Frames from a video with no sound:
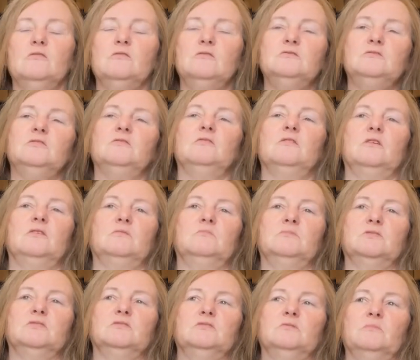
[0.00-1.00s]
there's a lot of
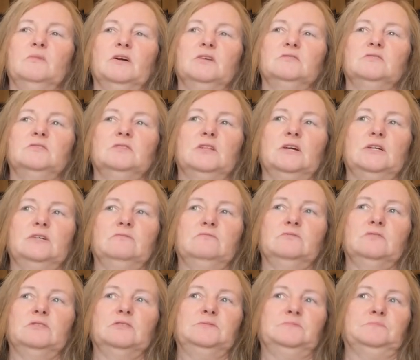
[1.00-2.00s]
mess about
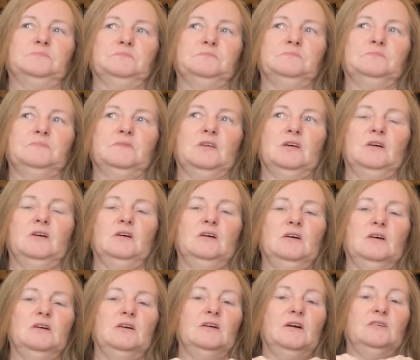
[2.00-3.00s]
slavery.
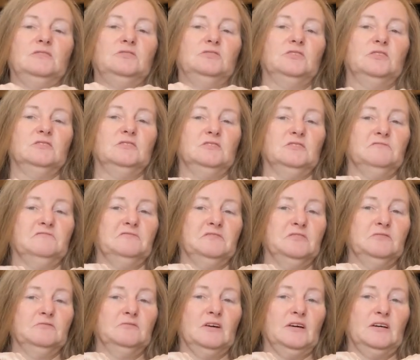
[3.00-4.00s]
It ain't just the
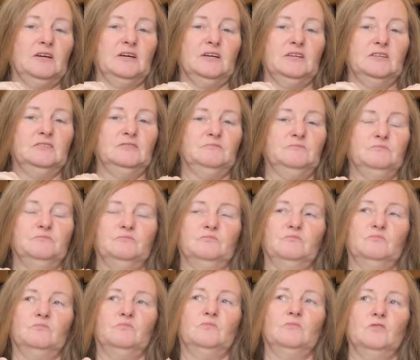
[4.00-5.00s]
food they ate
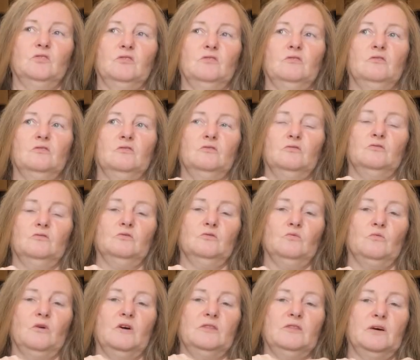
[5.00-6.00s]
or the
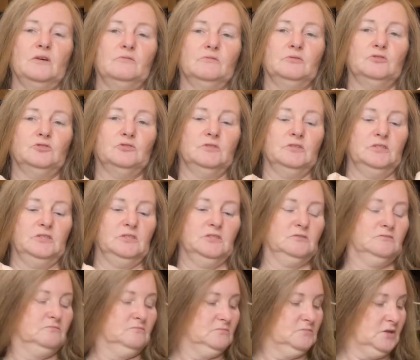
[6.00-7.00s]
way they were
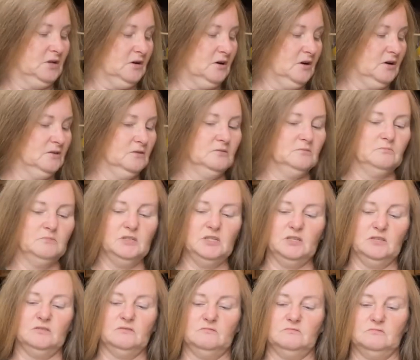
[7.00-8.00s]
treated. Now, I'll
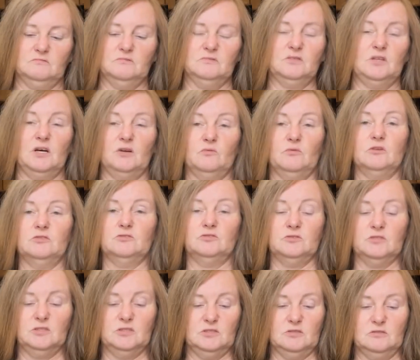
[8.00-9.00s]
admit, they were
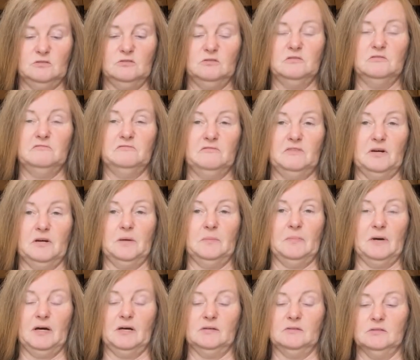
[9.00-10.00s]
treated very
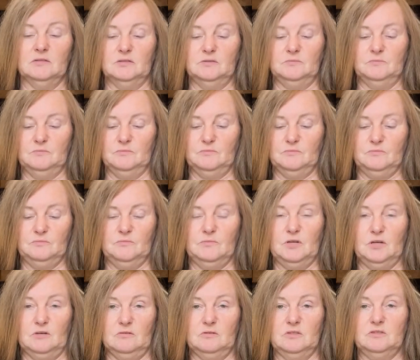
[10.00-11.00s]
badly.
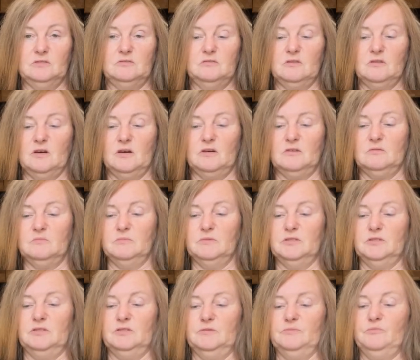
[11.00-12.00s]
I'll get to that in a
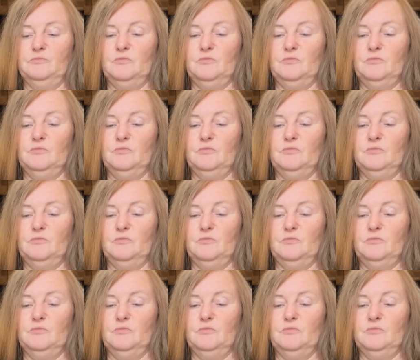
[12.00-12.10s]
minute.